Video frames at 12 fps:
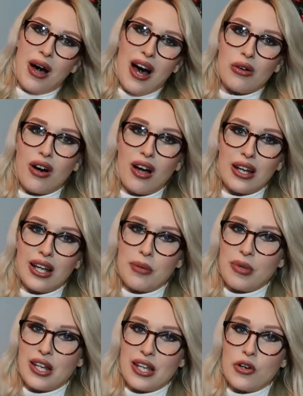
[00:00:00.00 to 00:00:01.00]
put alcohol in. I
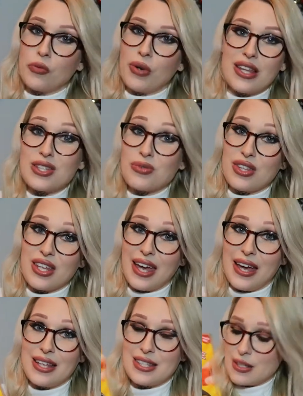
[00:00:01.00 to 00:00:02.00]
mean, you could play this with your
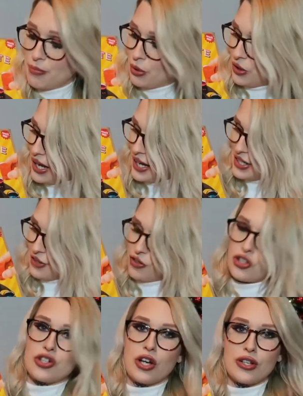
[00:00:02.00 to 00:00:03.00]
kids and put like
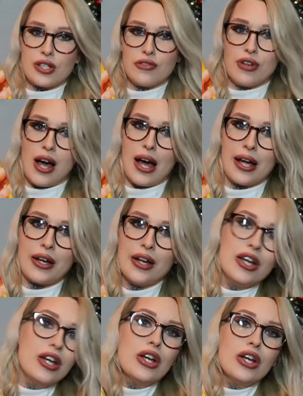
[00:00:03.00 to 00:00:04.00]
different shots of like
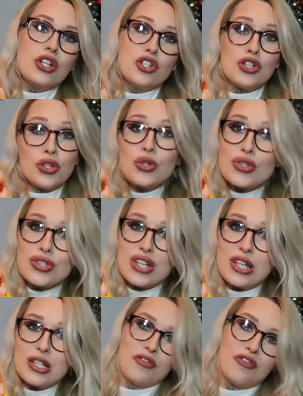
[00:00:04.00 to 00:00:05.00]

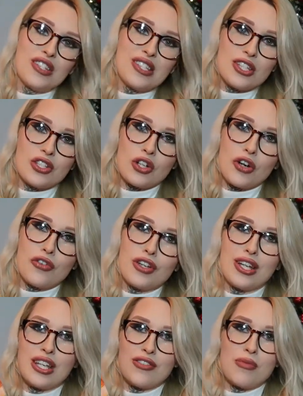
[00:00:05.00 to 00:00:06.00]
juices, fizzy stuff. You
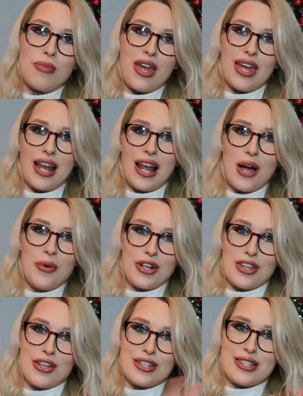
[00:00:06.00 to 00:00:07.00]
could even make it like one
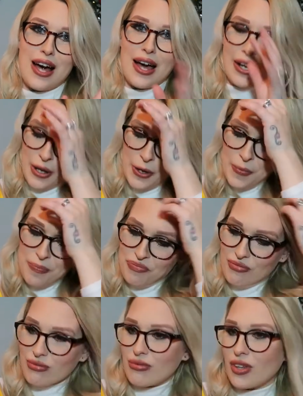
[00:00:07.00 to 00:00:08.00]
of those like
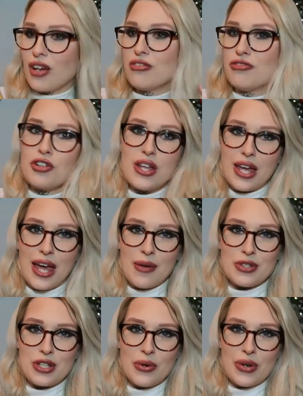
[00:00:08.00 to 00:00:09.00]
funny
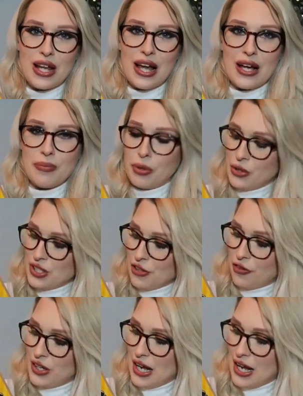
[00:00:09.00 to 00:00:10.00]
games, you know, where you like put
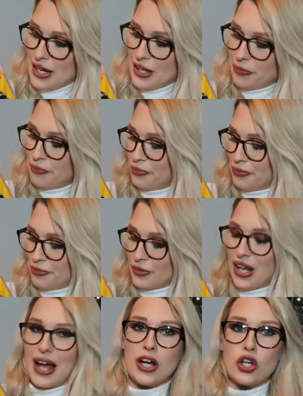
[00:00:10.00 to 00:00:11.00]
different like
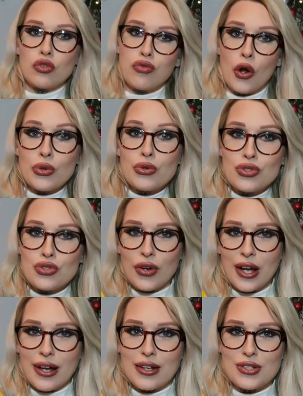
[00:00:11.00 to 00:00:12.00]
like gross
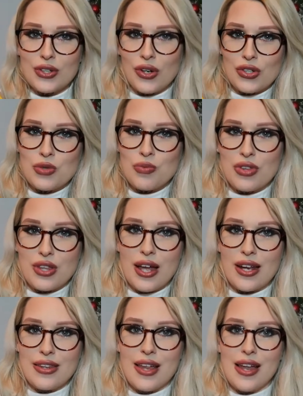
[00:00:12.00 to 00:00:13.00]
drinks or something
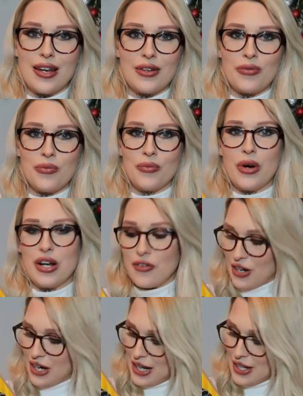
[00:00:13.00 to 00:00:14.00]
and then
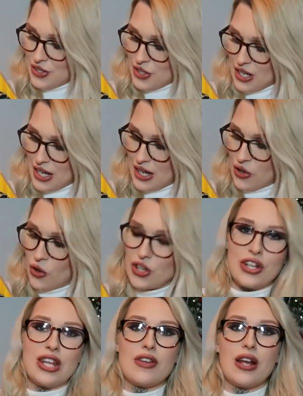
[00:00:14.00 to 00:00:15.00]
whenever it lands on it or you
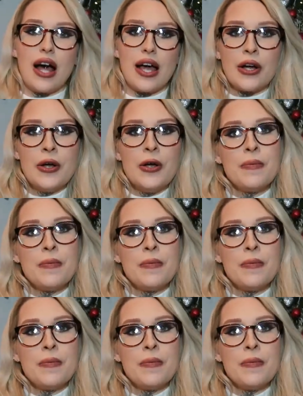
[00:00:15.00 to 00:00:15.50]
could even like